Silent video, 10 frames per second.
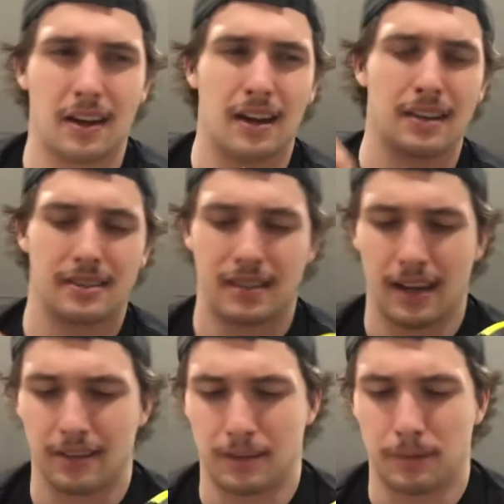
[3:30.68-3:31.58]
could see
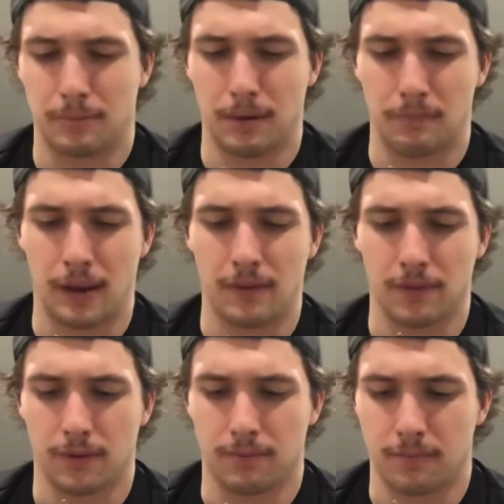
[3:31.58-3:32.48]
how it could be a bit
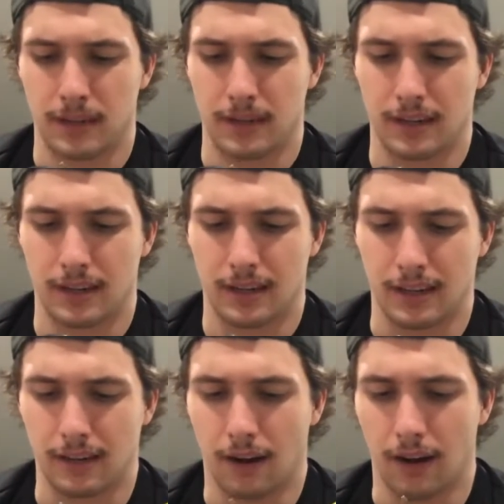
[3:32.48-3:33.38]
painful, but like it